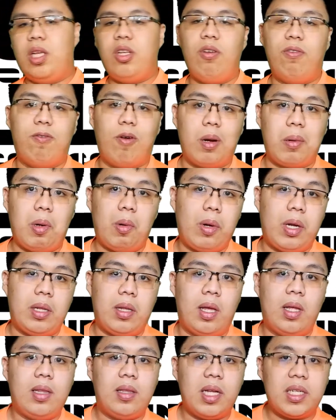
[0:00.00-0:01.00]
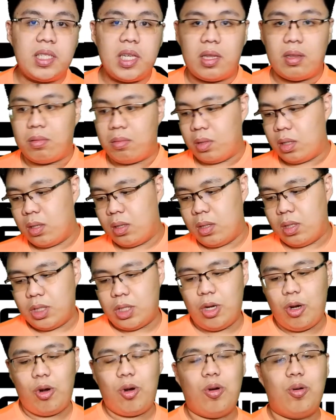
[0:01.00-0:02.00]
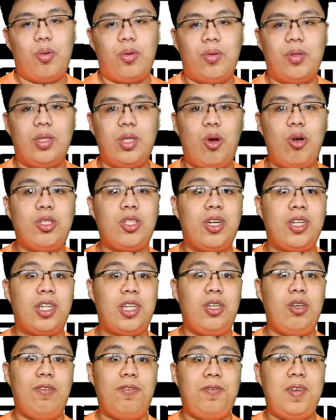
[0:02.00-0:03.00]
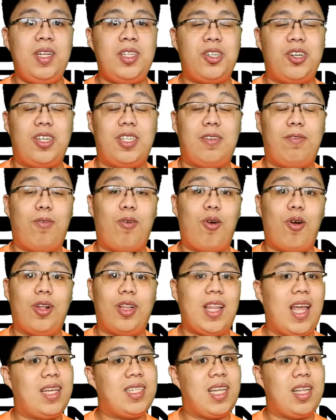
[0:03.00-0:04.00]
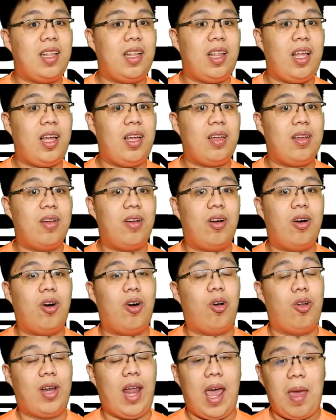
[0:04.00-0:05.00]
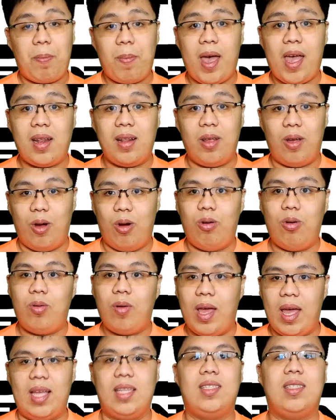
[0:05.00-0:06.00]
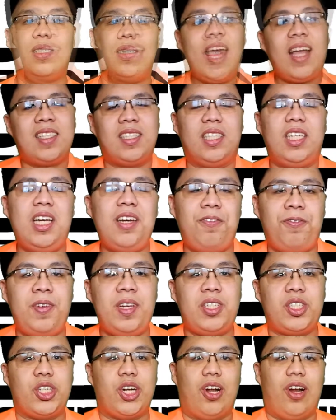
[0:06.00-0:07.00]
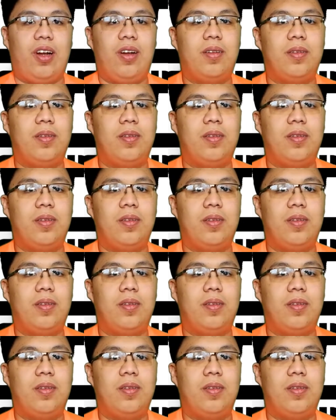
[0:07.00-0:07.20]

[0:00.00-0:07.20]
you form a word. That's it. So those are the new features for text editing on iPadOS. Next key feature,